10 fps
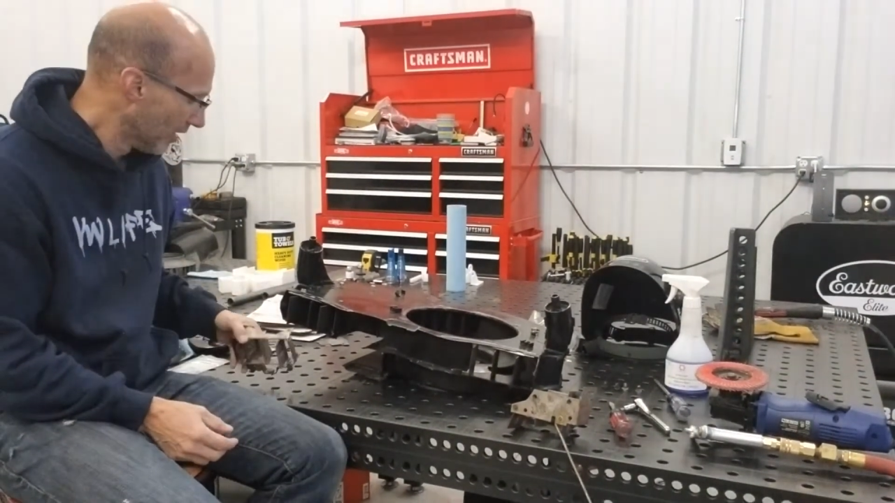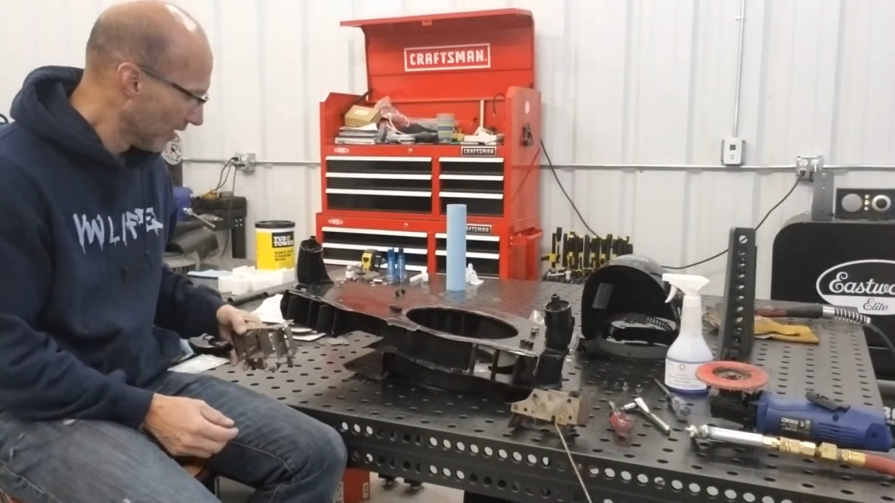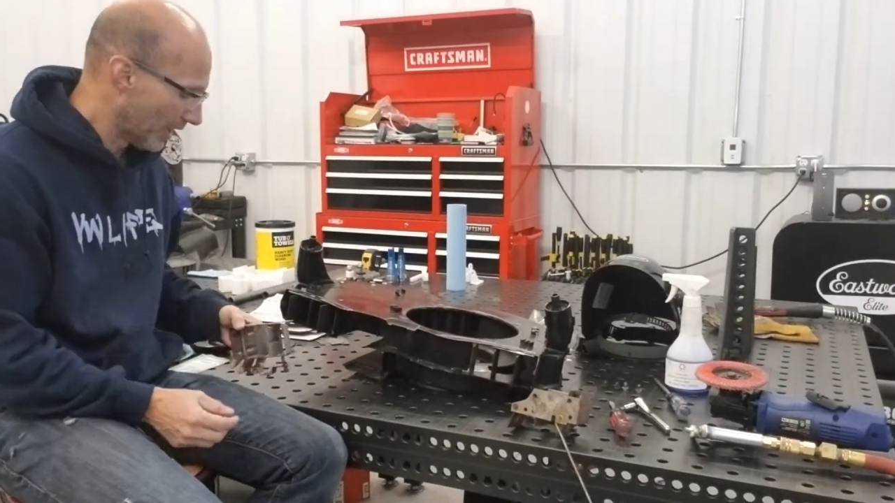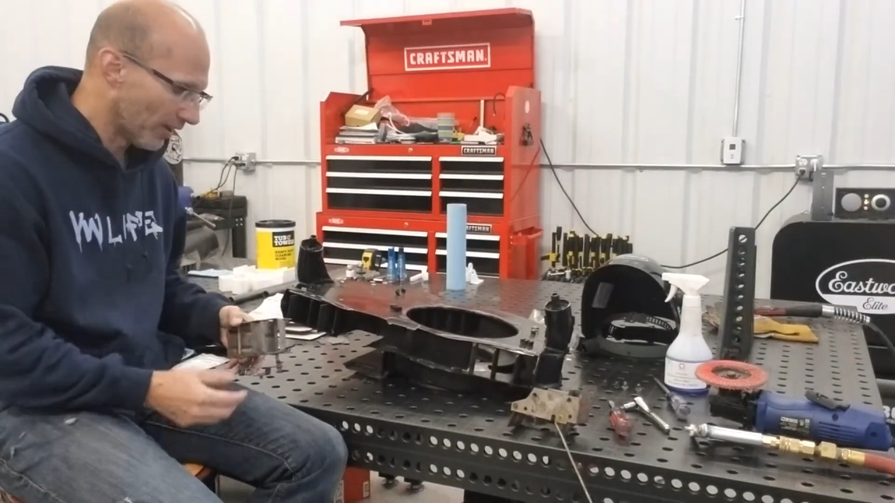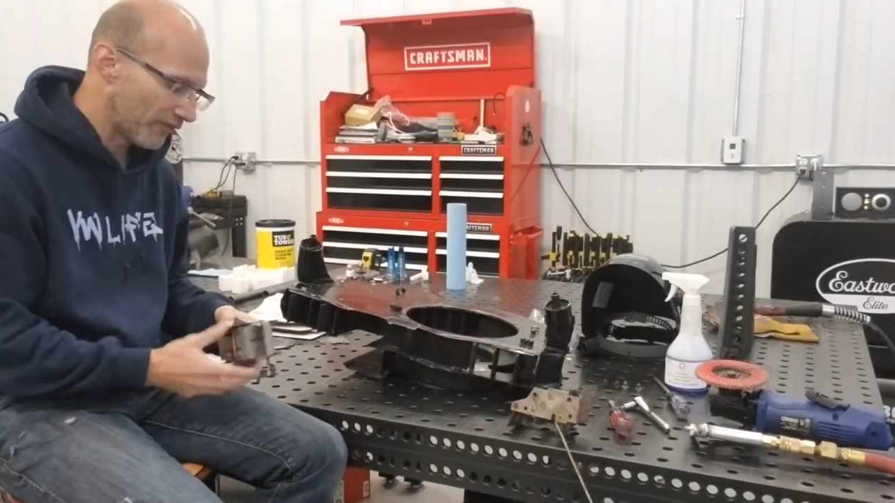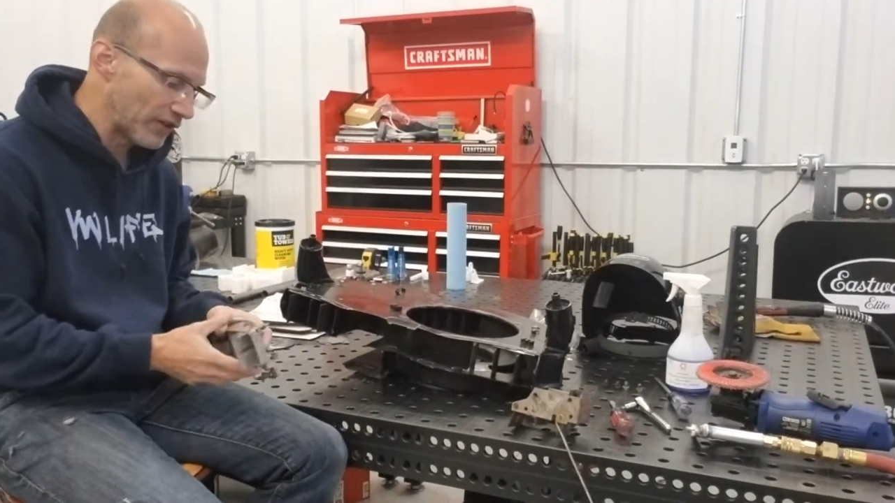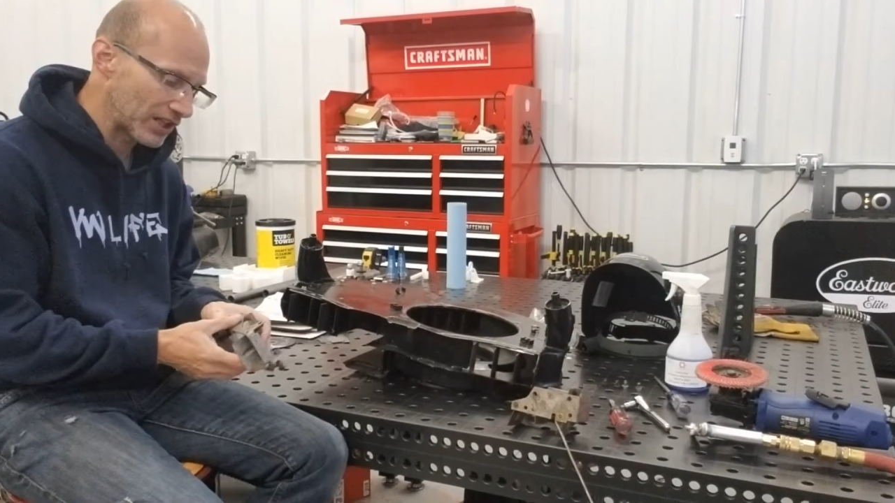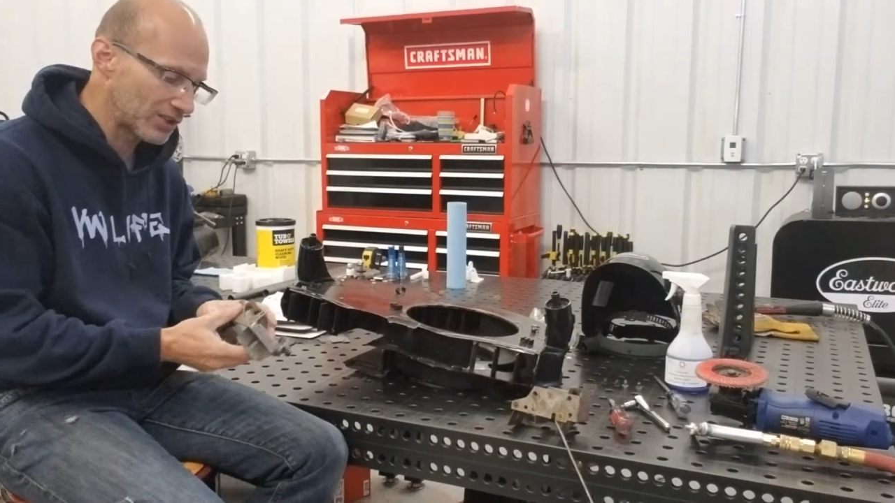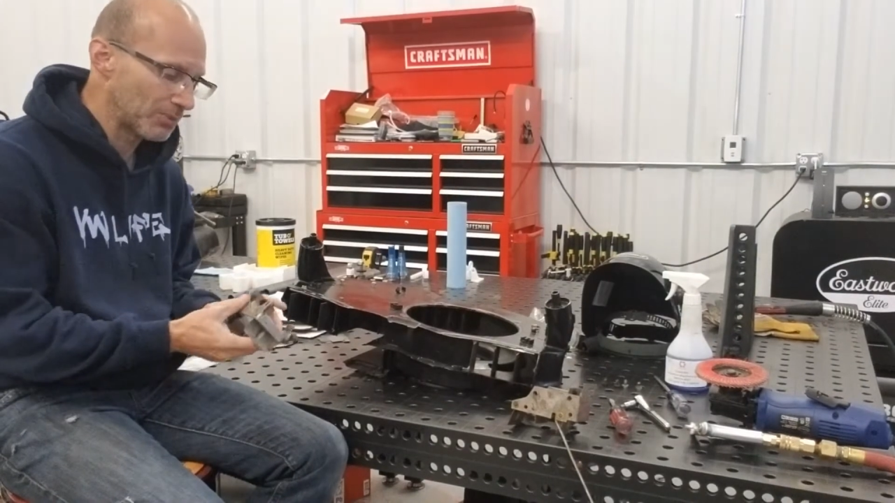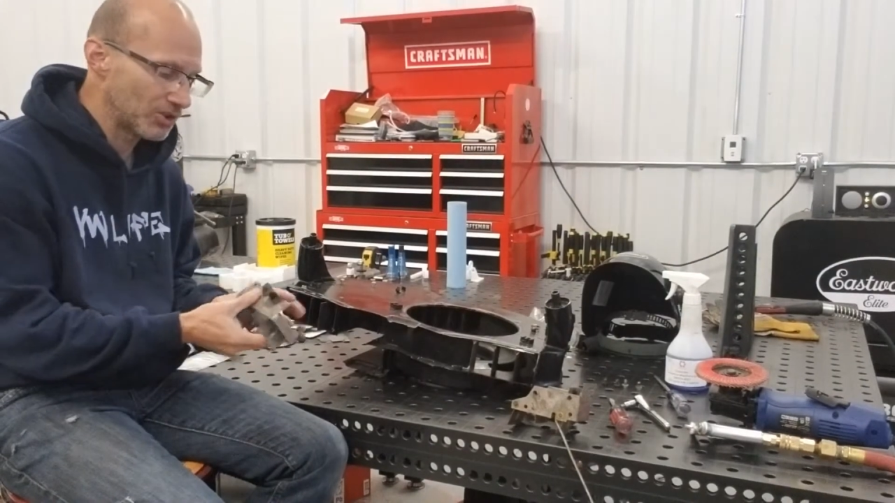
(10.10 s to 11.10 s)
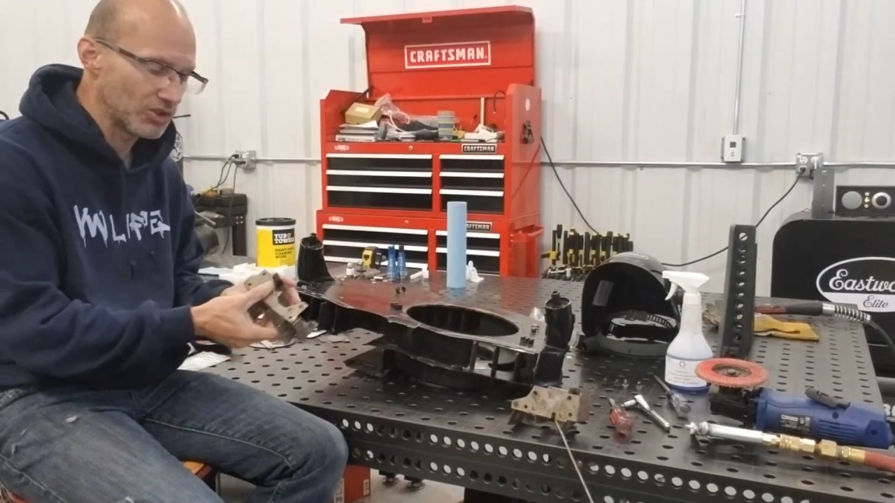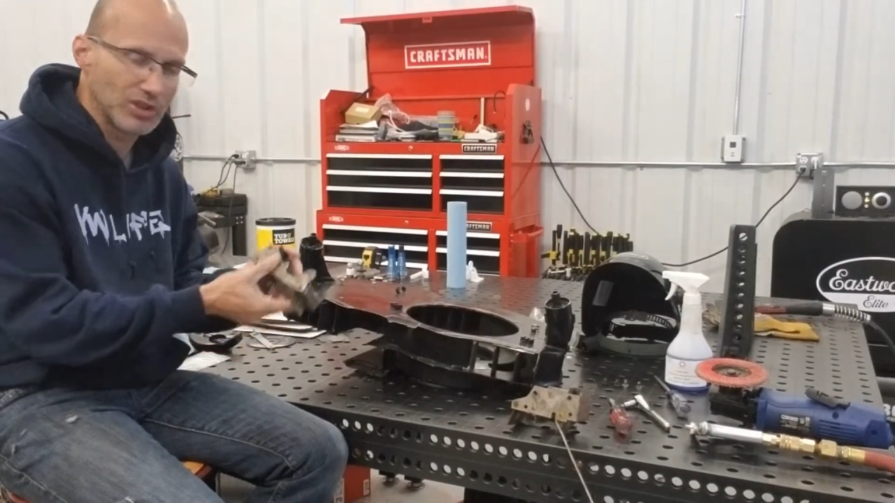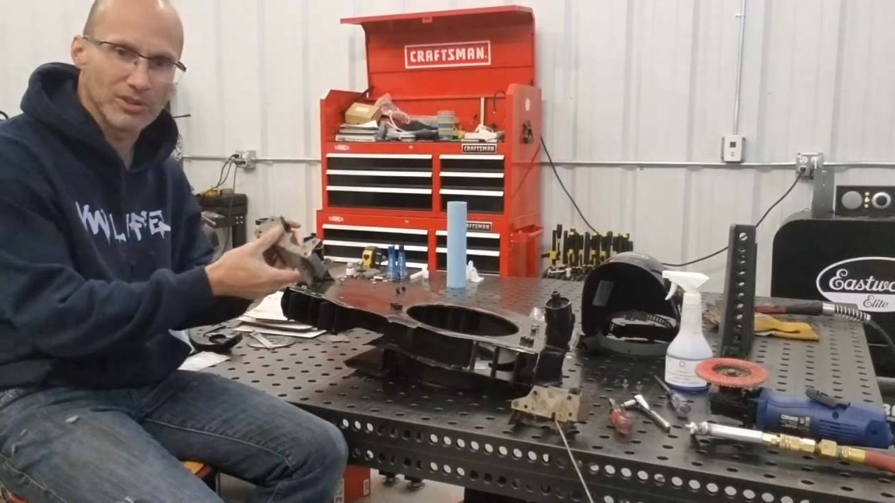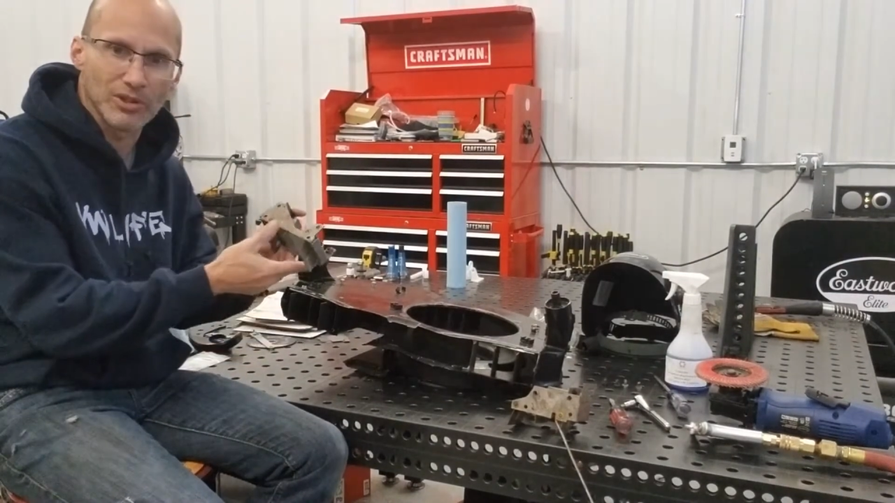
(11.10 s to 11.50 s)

that are fixed position.